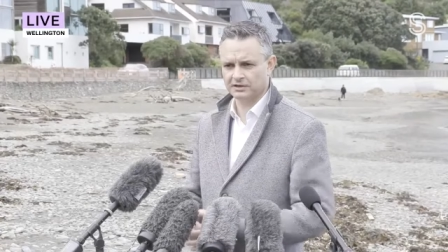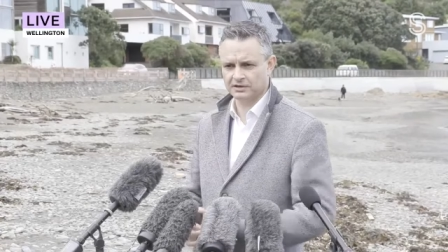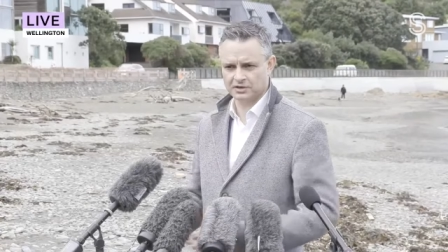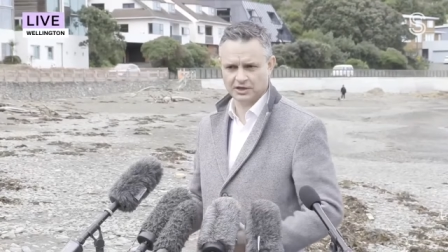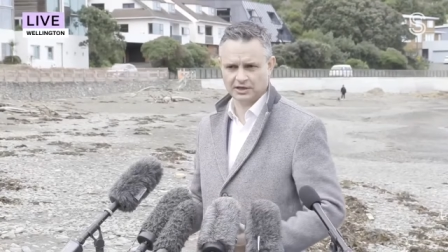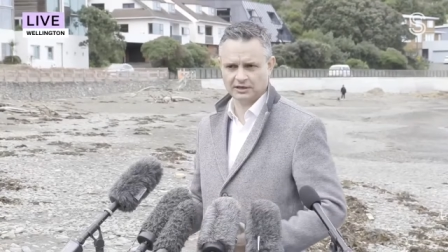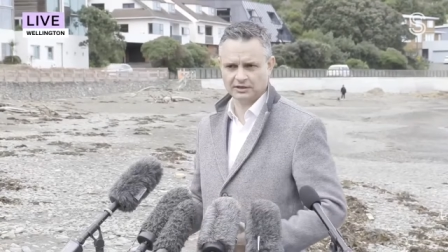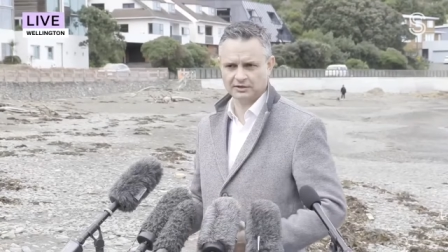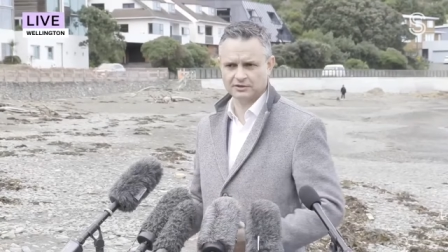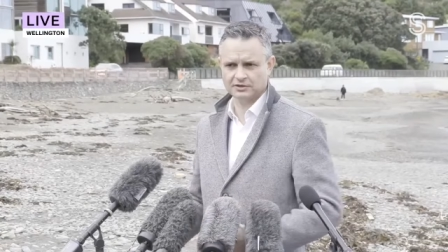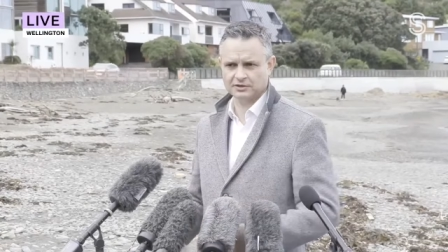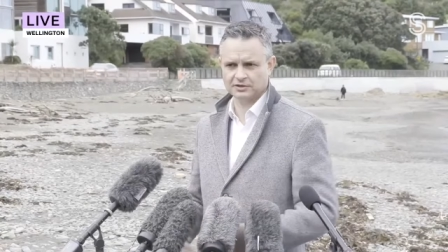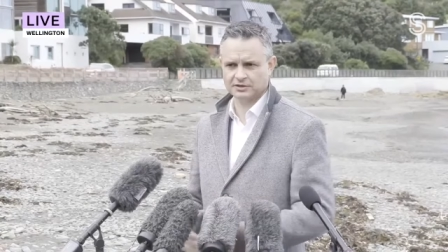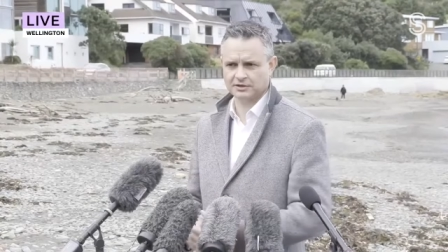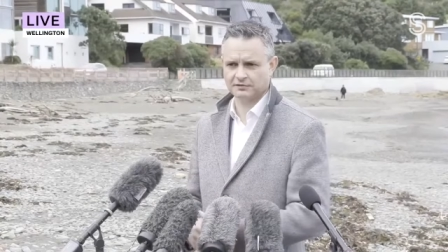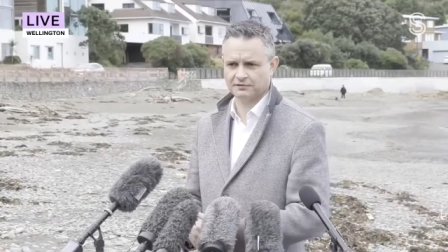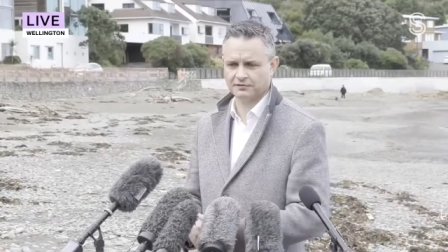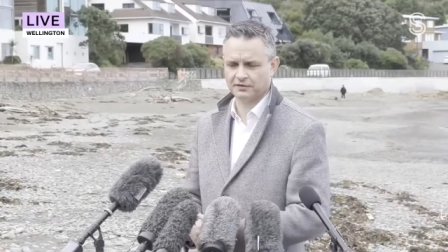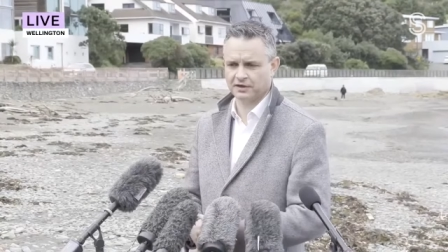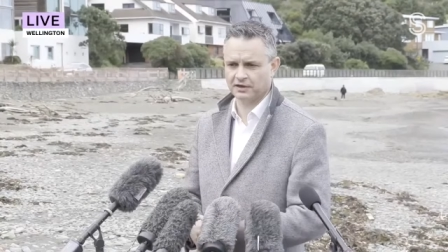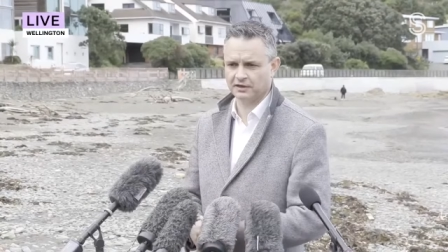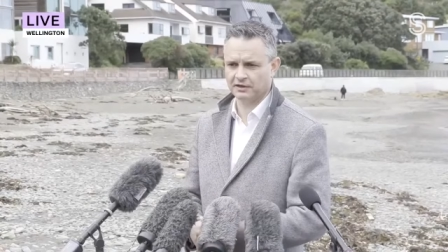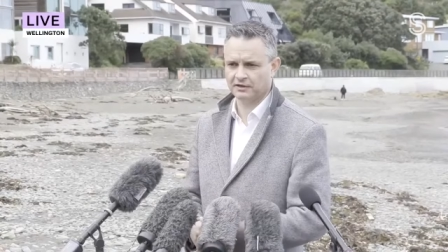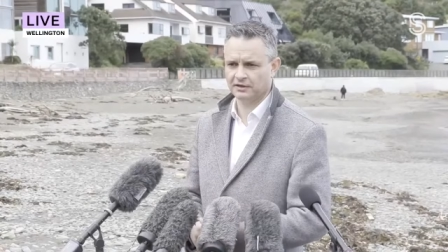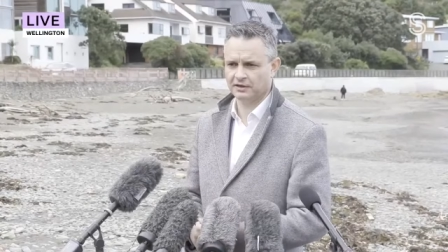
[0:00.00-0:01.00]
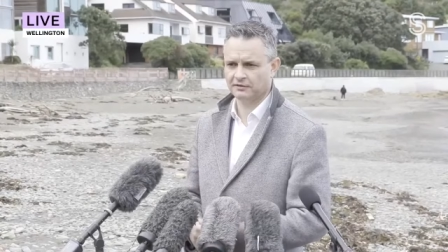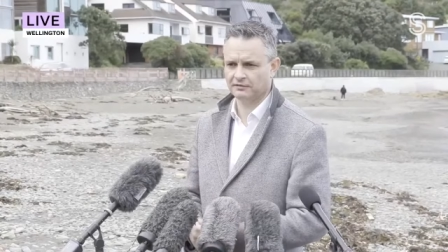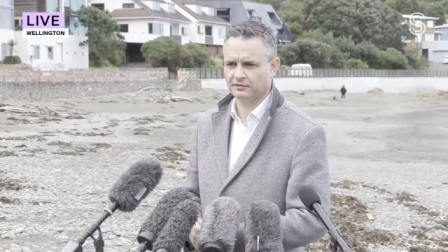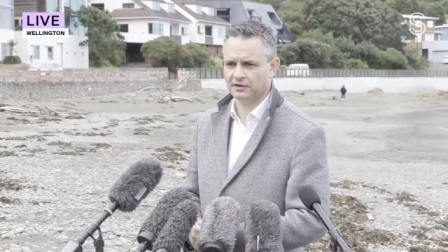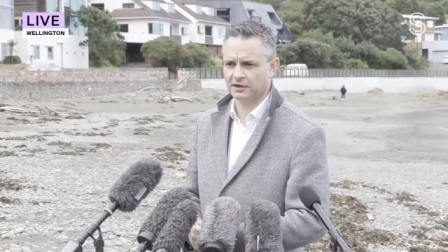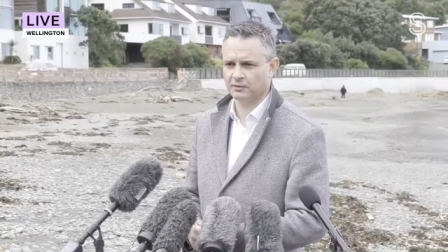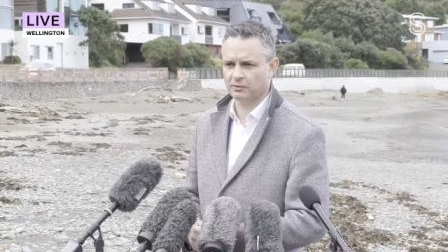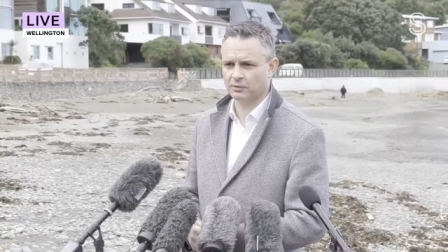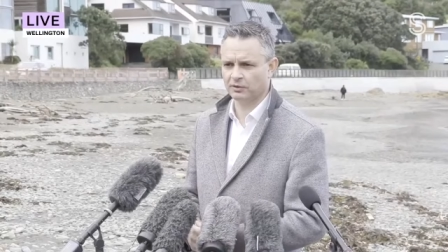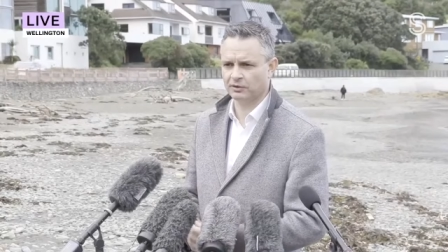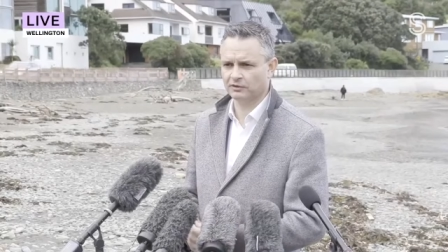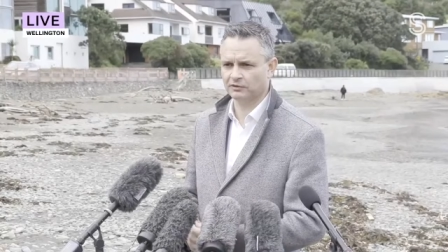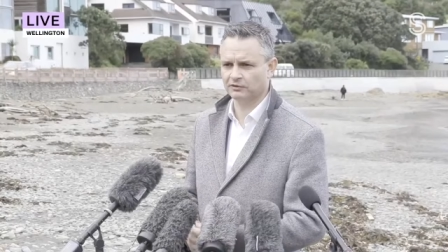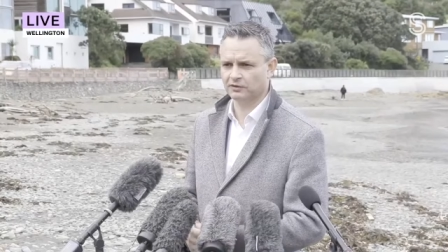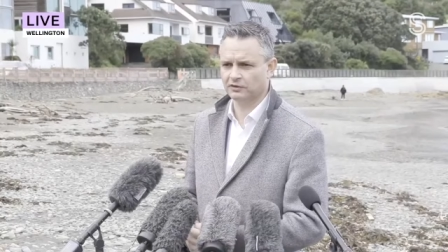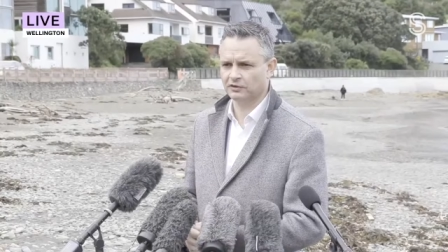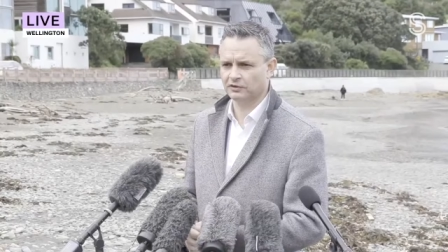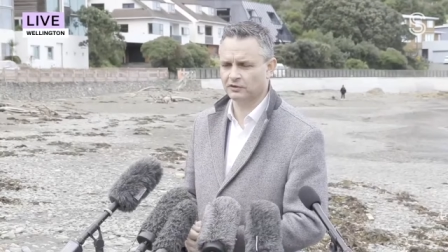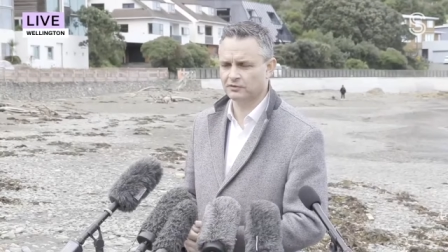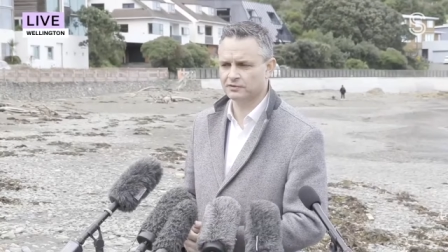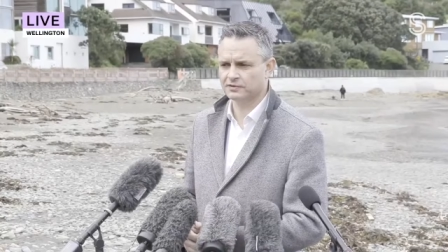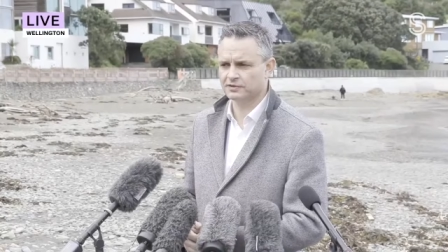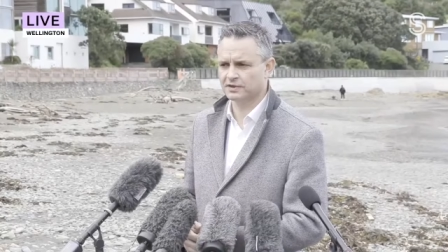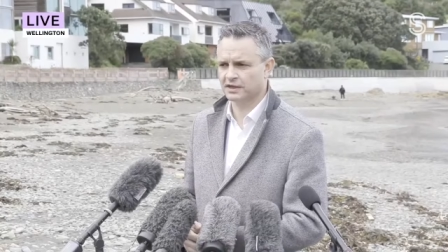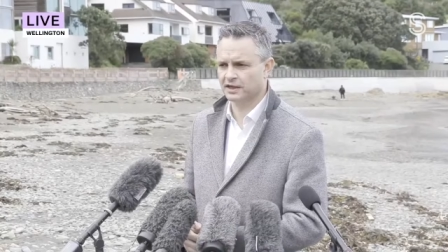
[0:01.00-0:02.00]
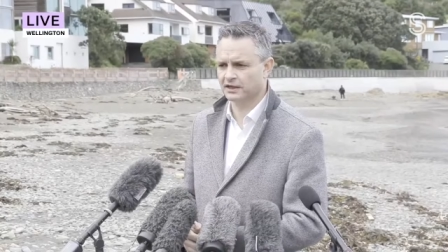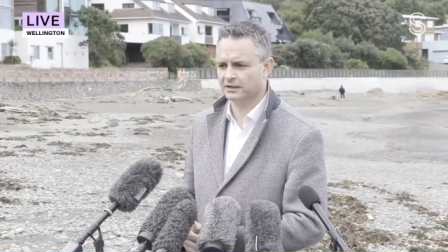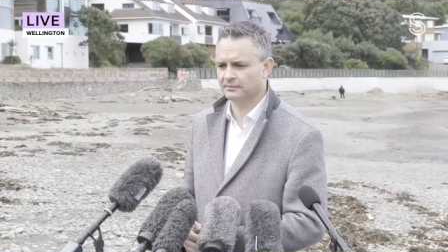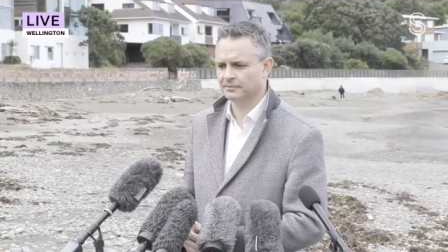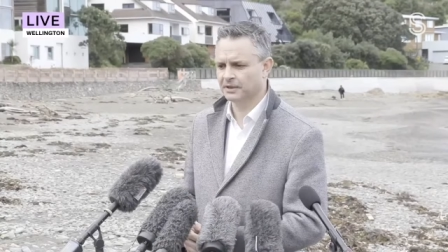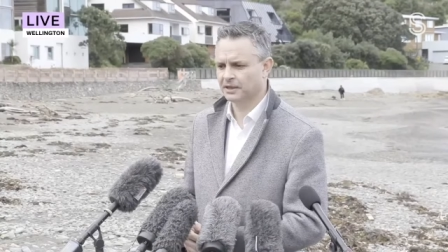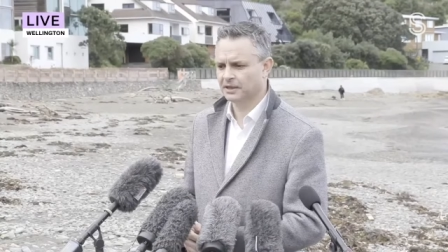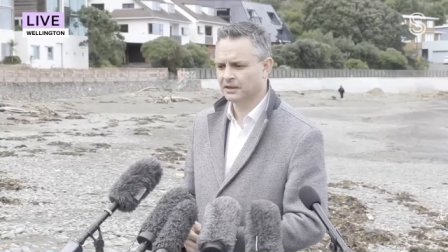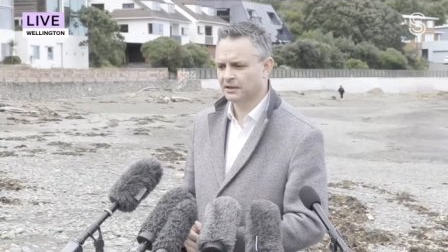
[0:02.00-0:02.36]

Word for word: challenges if they if they wanted to use that.